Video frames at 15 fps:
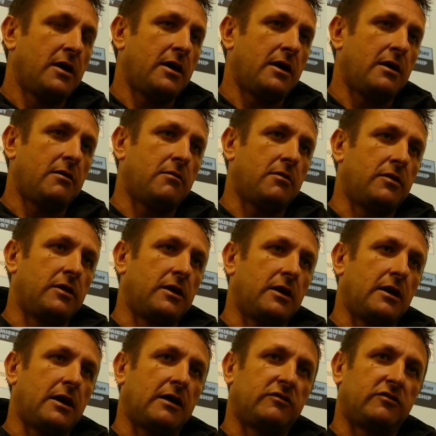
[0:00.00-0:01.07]
uh, and
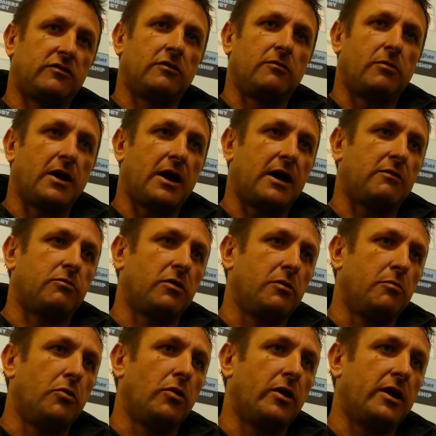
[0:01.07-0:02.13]
the attitude we had with
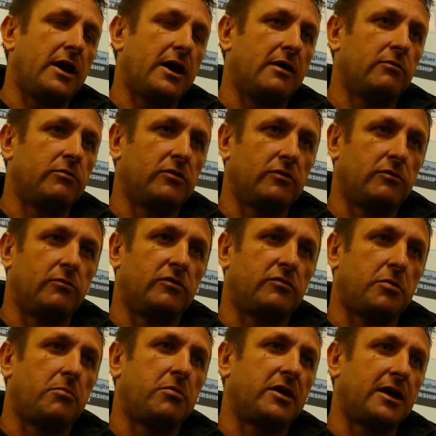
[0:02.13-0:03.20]
the ball in hand was, was
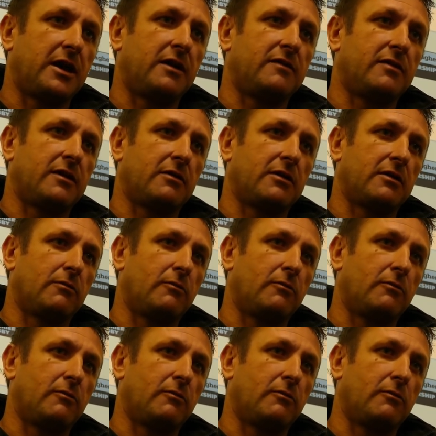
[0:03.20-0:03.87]
probably key to the,